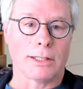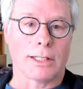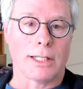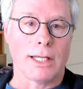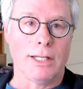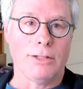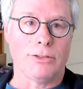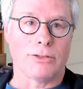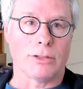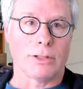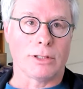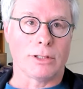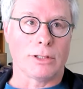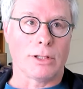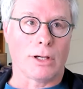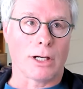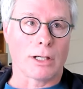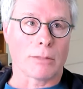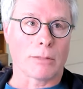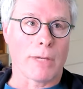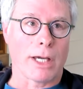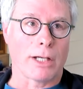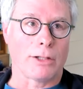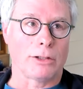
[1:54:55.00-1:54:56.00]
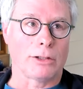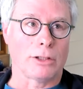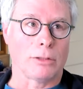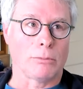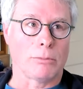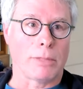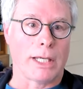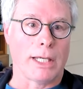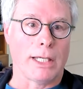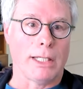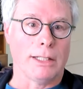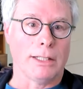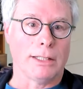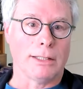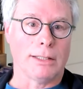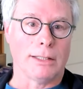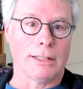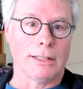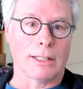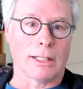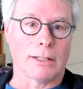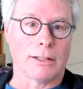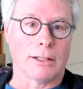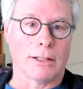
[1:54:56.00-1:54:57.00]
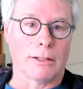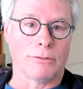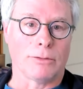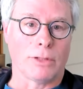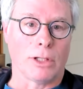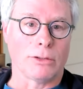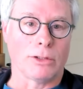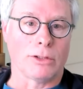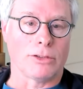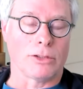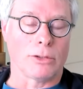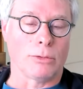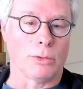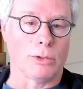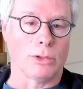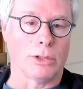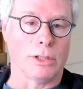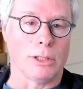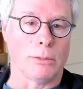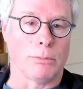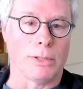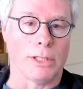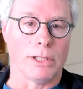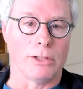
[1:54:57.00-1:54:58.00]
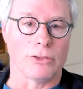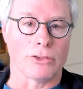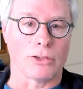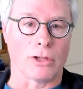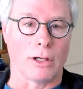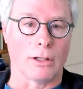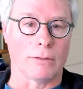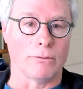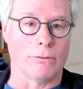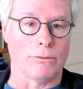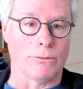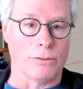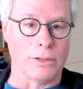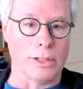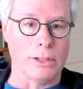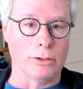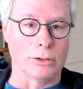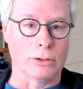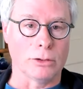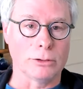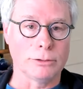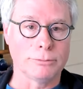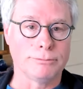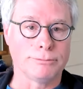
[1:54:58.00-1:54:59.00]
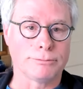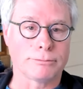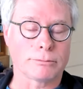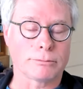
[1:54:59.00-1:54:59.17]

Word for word: case of the dark matter debate, it, I've noticed it really depends on field